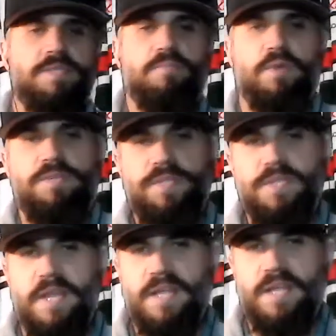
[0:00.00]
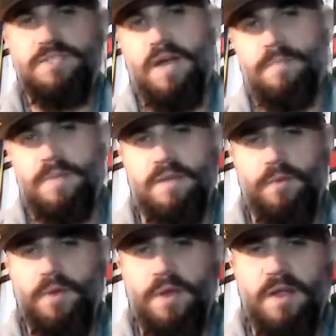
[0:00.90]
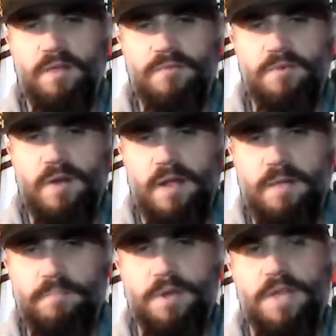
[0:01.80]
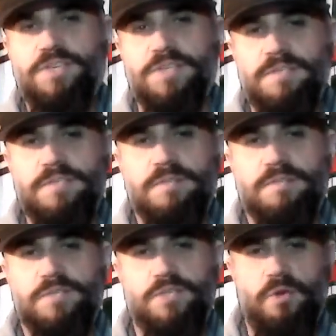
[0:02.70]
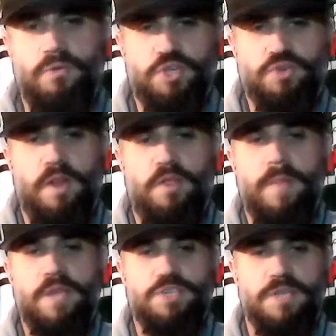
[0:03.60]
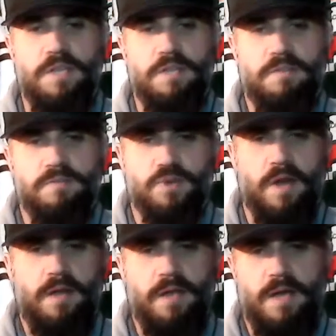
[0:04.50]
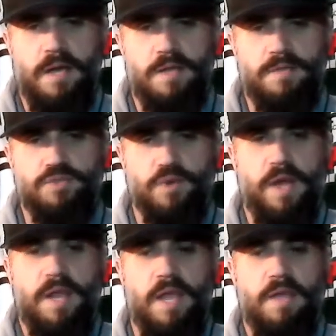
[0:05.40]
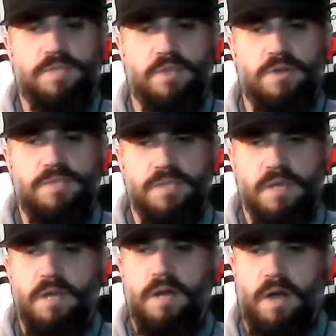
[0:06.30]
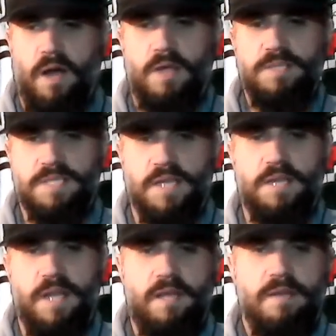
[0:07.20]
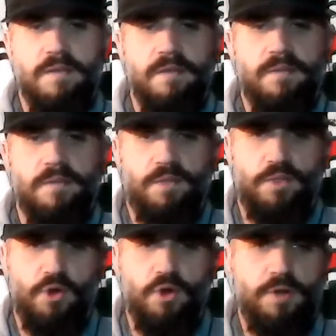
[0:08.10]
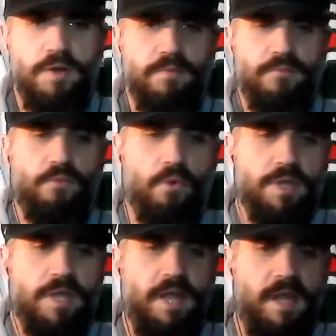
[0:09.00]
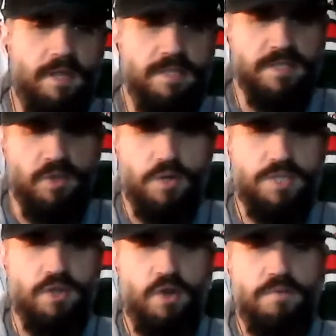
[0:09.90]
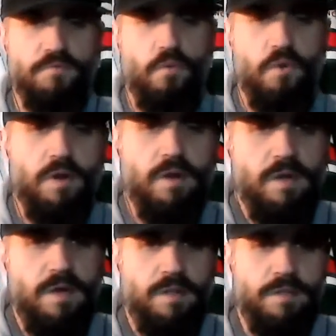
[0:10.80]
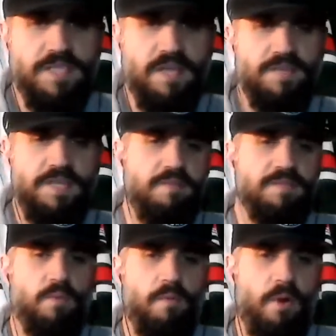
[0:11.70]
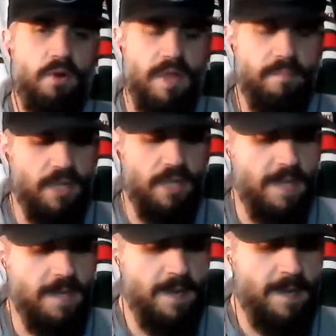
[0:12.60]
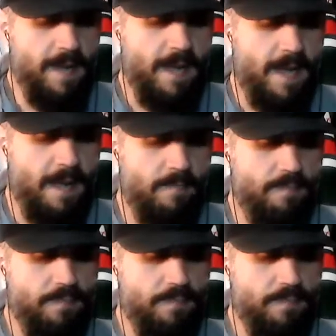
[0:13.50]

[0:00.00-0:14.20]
brings me to the next topic that we're going to cover, predictions. So you mentioned it, Treg. Training camp starts on Sunday, the 3rd, for the Canadians. It's already started for the 7 teams that weren't part of that play-in. So